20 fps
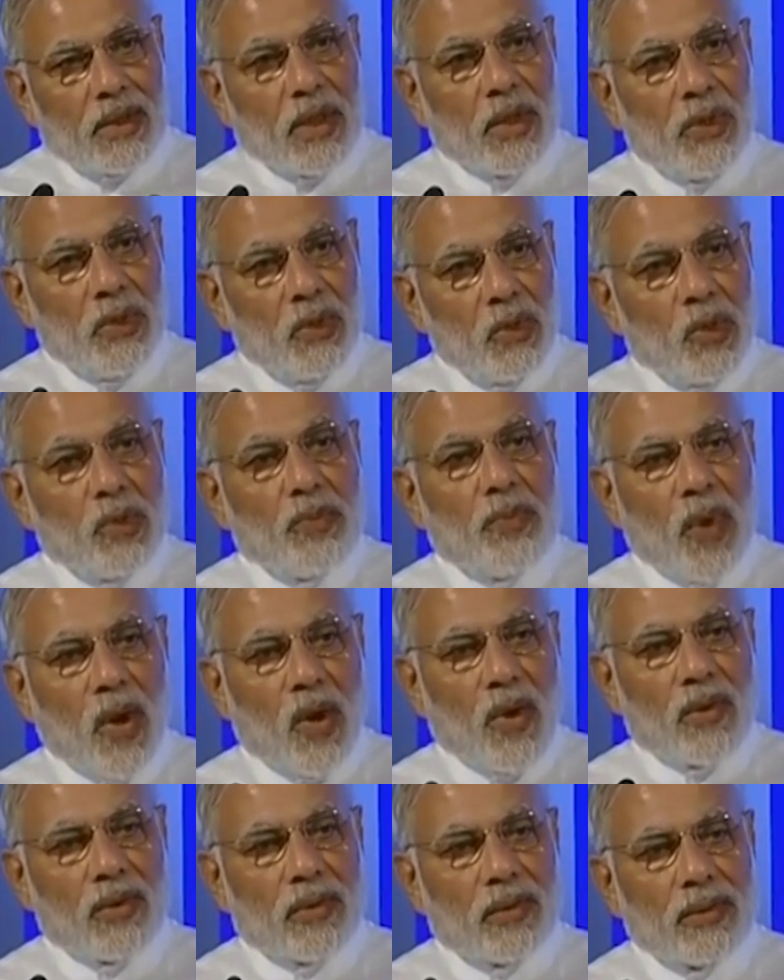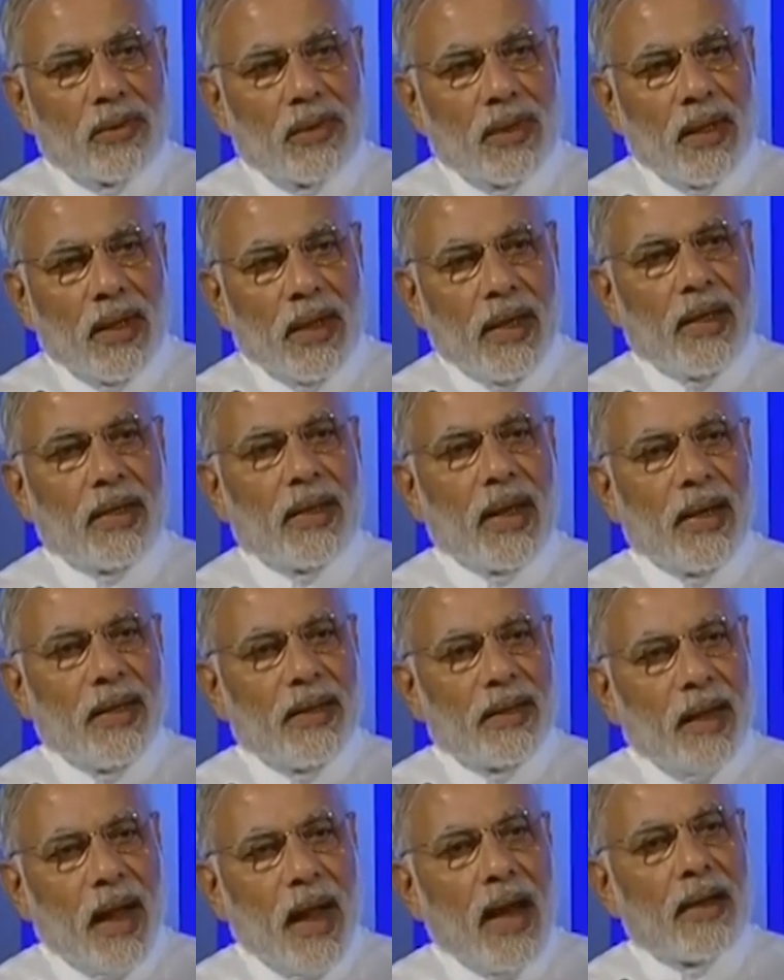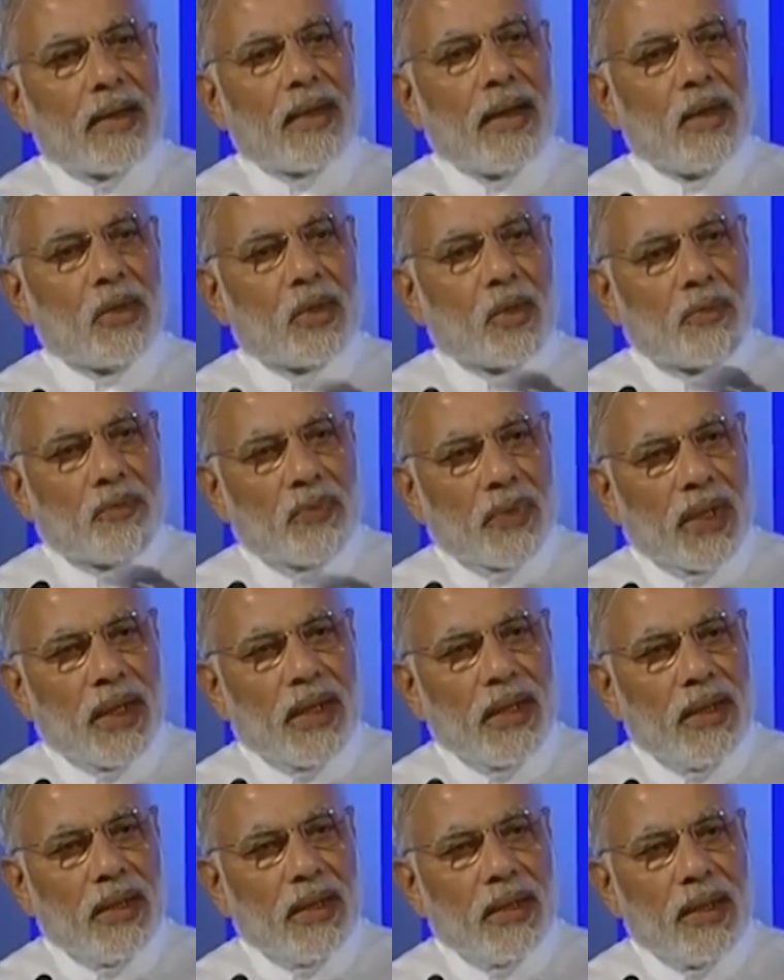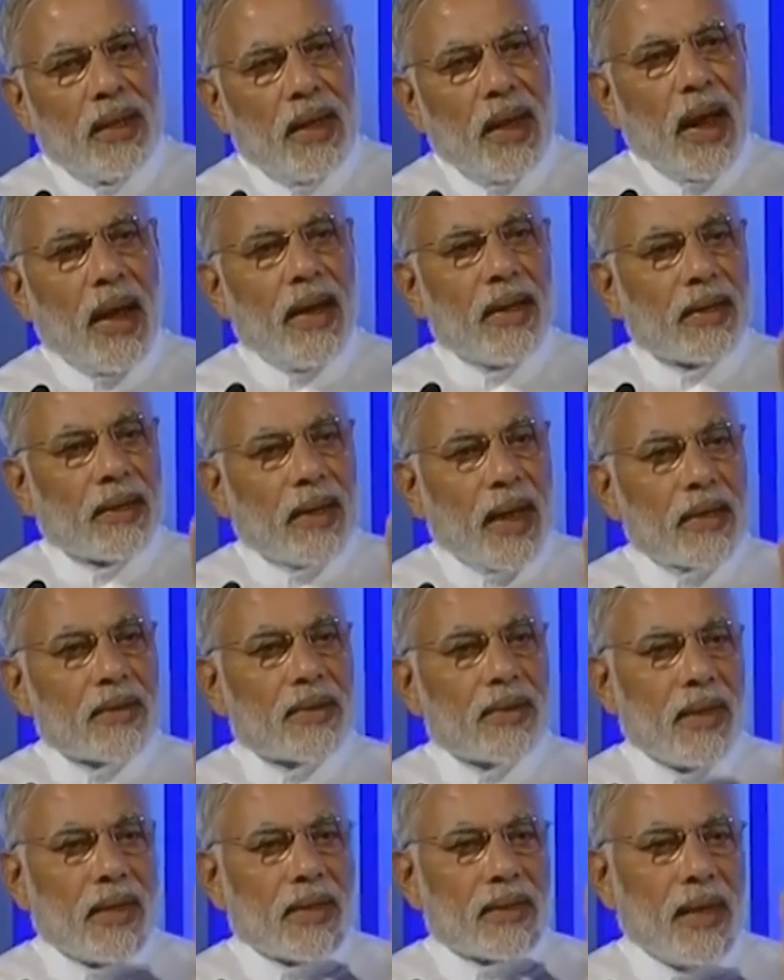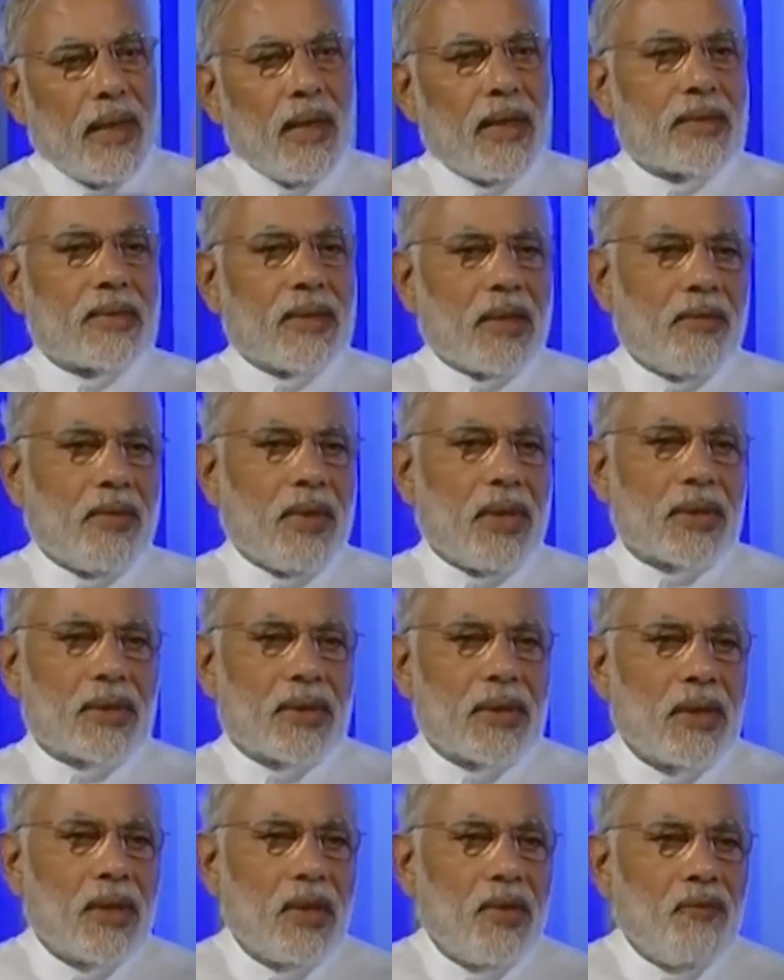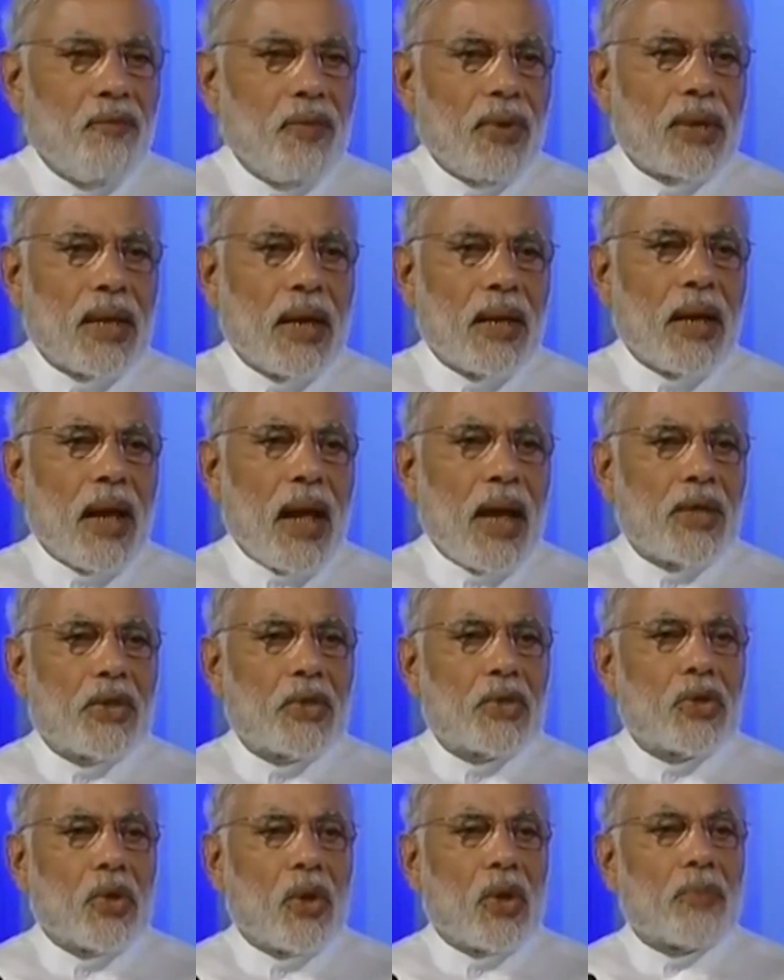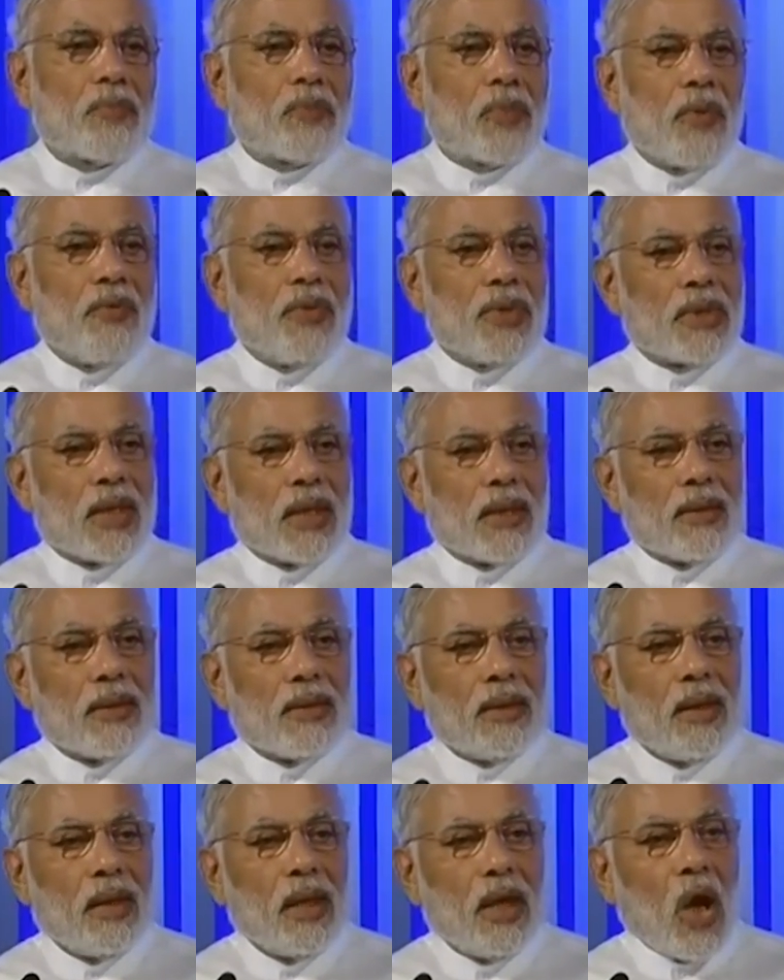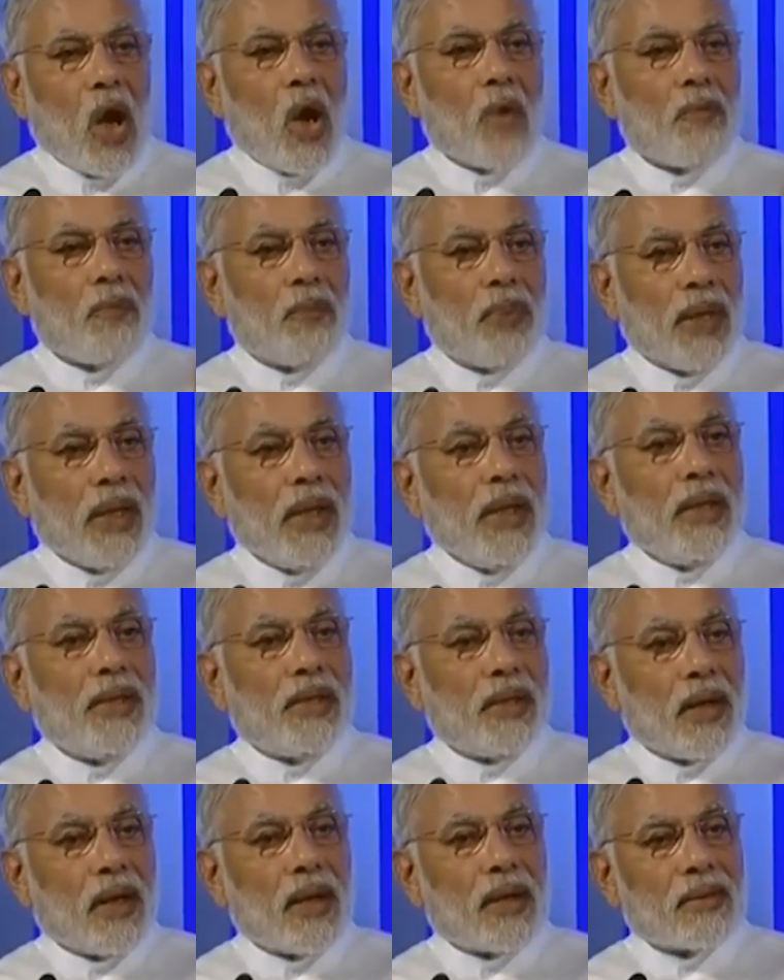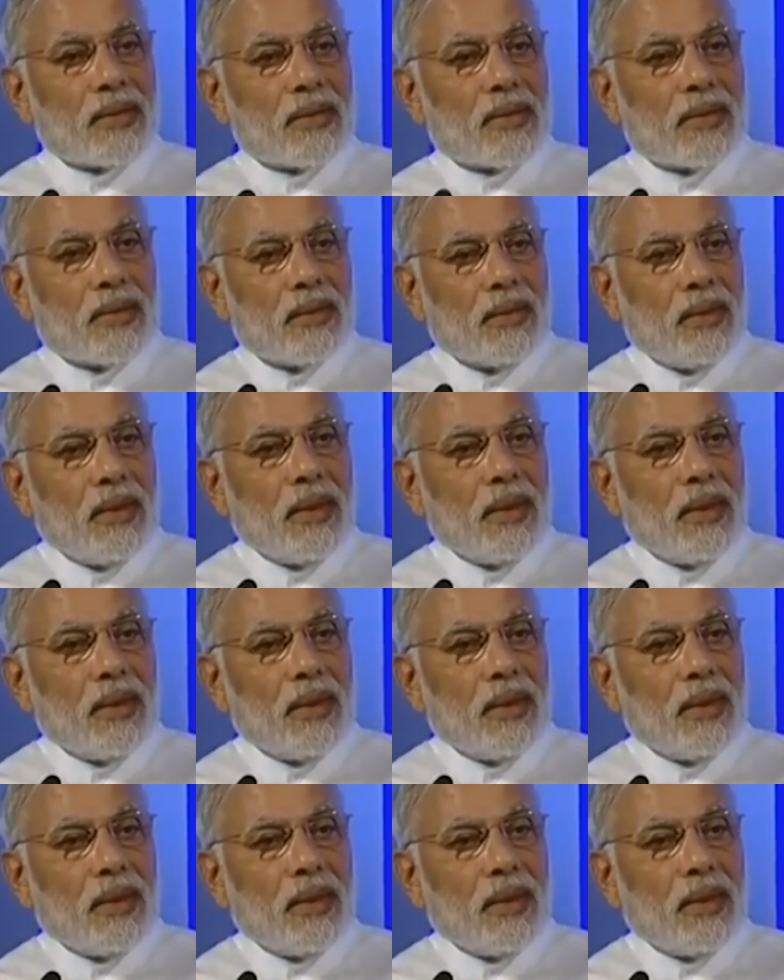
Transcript: the newborn is entitled to free and cashless health service with an assured provision of free drugs,